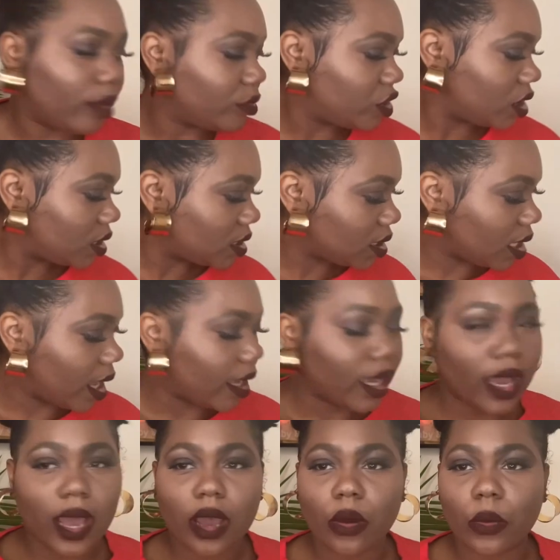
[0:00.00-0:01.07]
Just like
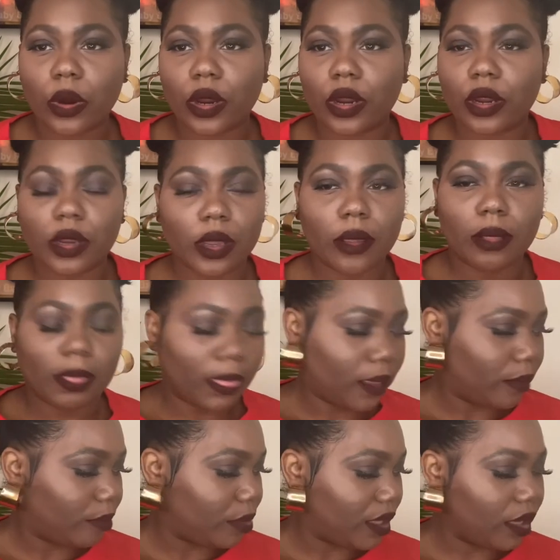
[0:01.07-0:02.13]
our
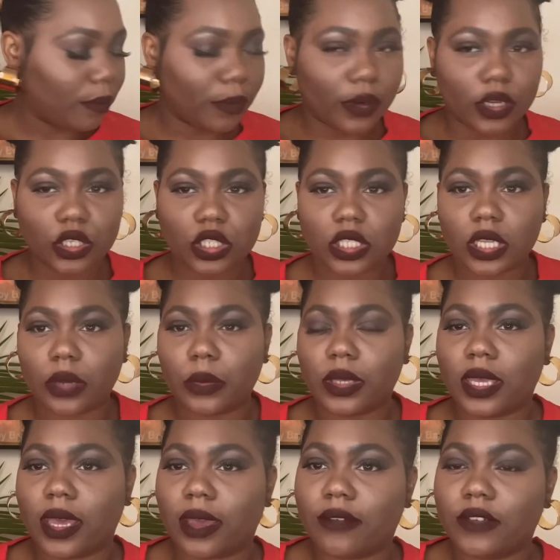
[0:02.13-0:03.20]
big brush that we
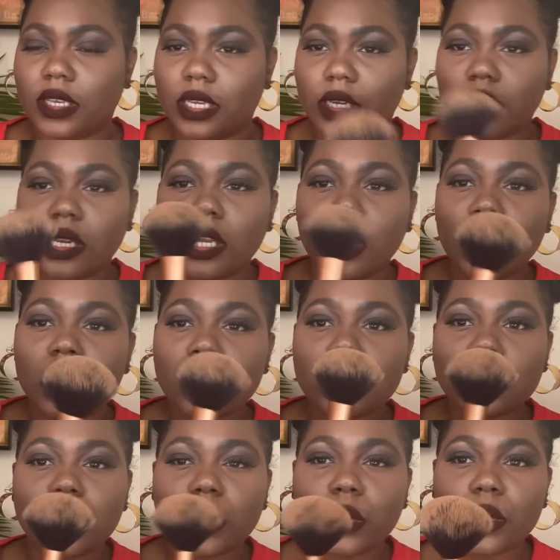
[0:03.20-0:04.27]
have here.
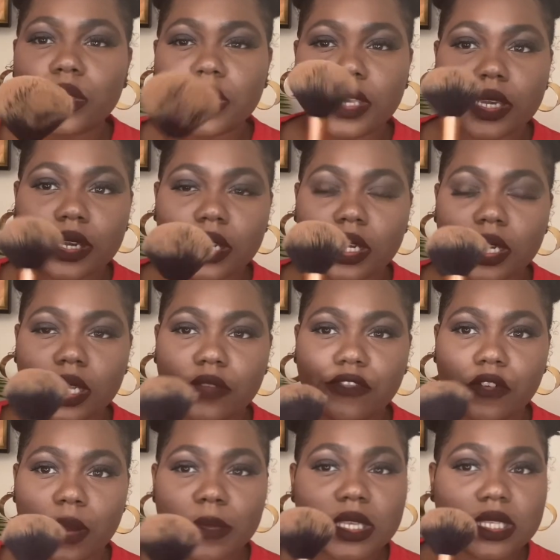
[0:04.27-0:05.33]
So they're
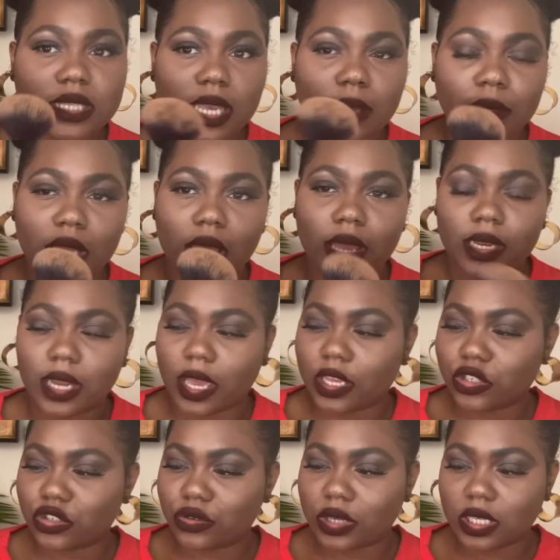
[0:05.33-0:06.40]
from the same line,
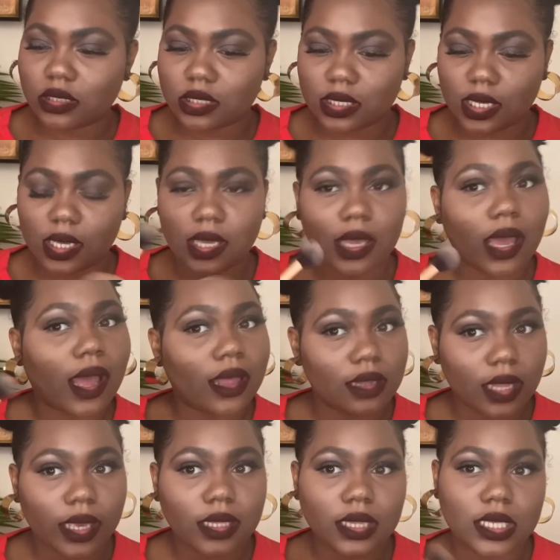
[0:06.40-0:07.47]
as you can see. I
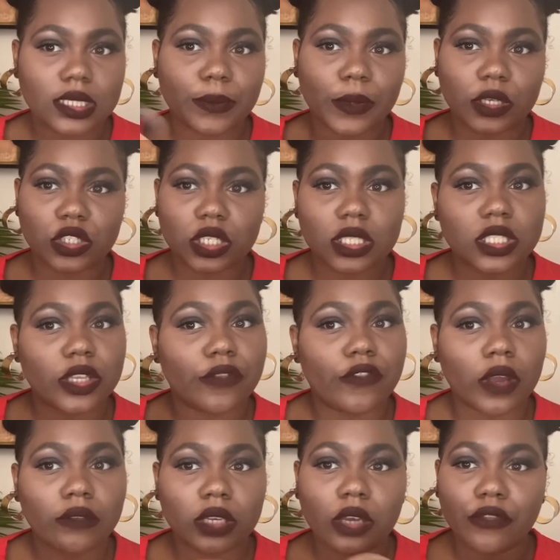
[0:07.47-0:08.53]
like these brushes. They're
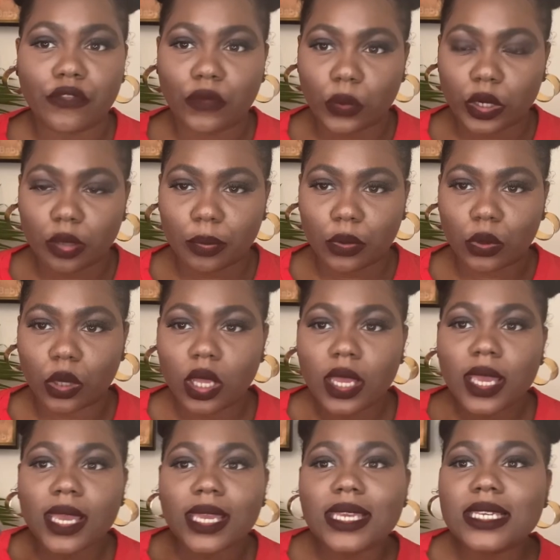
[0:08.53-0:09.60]
very affordable,
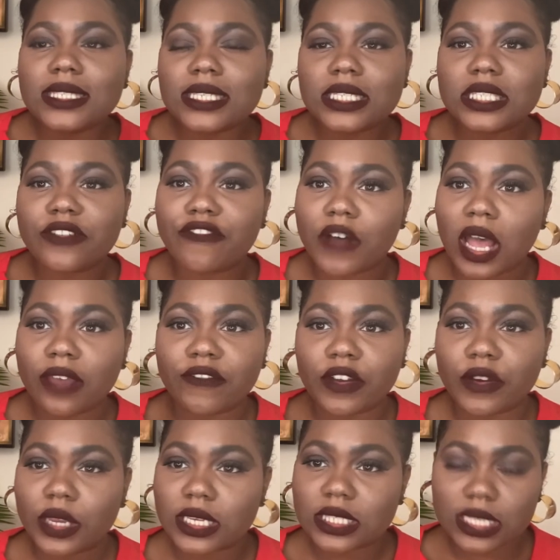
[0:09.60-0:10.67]
easy to find,
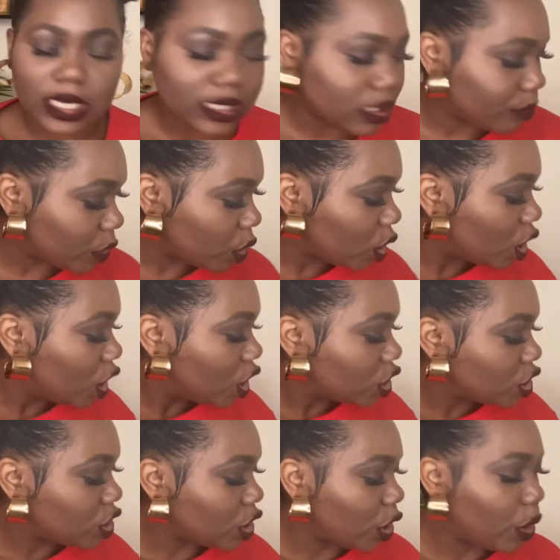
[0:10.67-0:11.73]
very accessible.
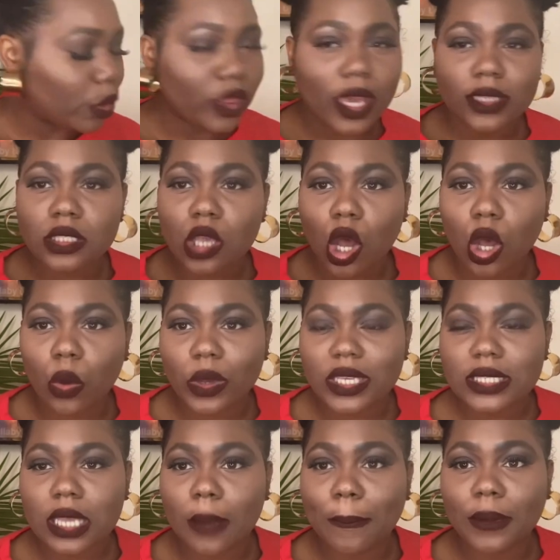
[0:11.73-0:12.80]
So that's always
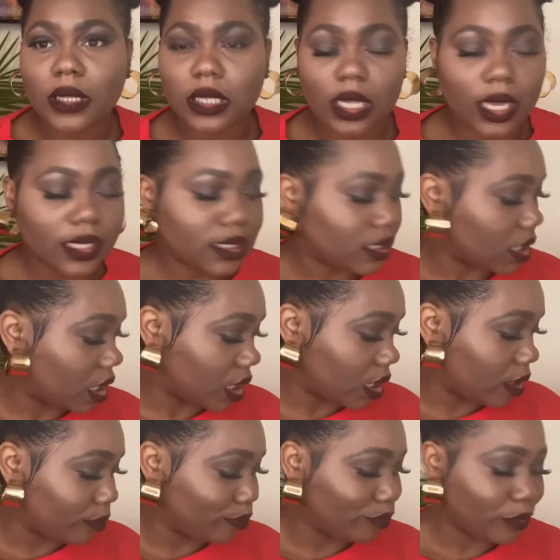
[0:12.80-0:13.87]
a plus
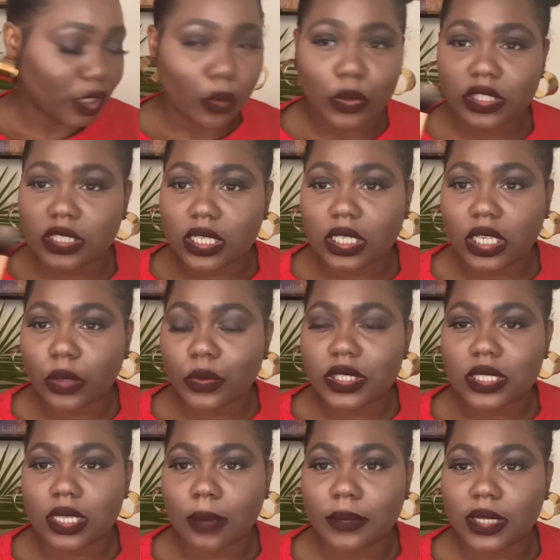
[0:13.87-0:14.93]
when dealing with
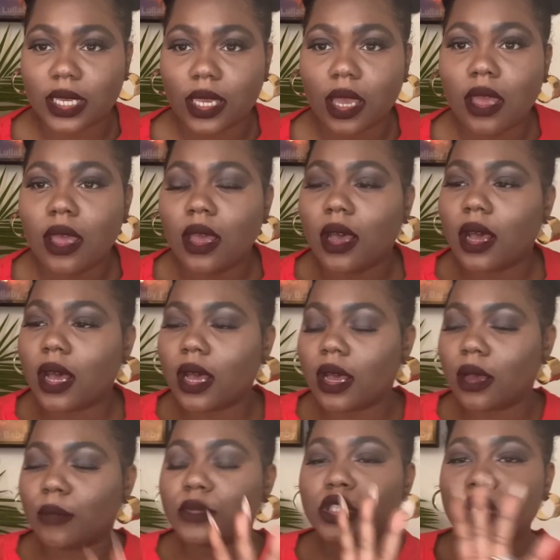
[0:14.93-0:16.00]
something.
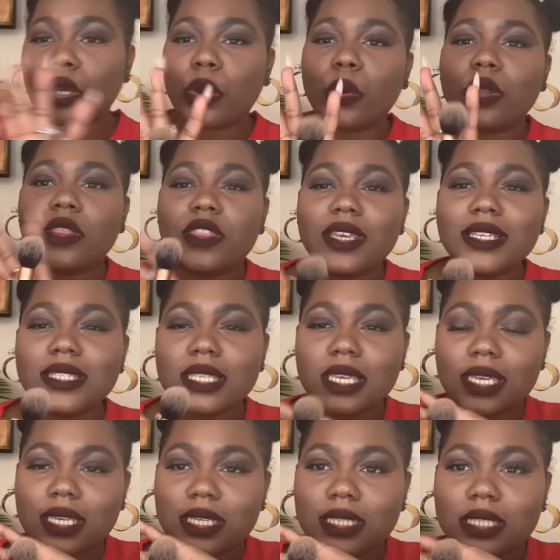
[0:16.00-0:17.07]
So this
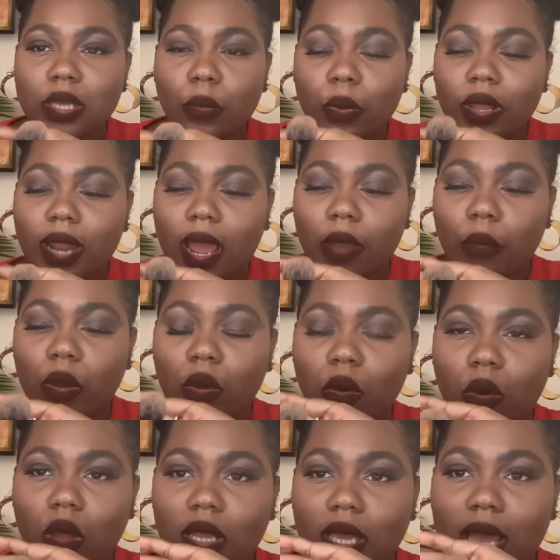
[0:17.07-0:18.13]
is what I would
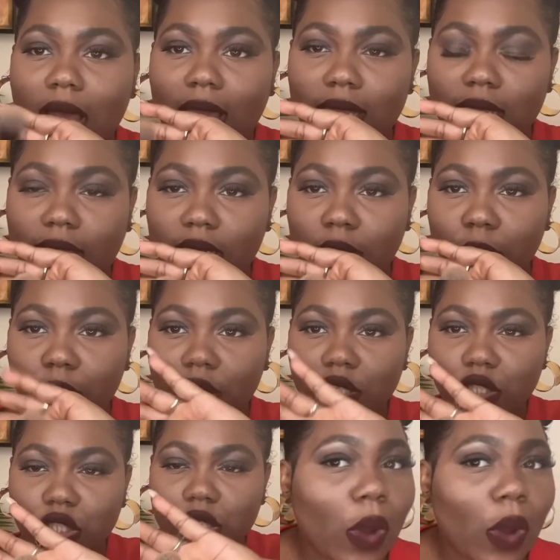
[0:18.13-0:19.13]
call a highlighting brush.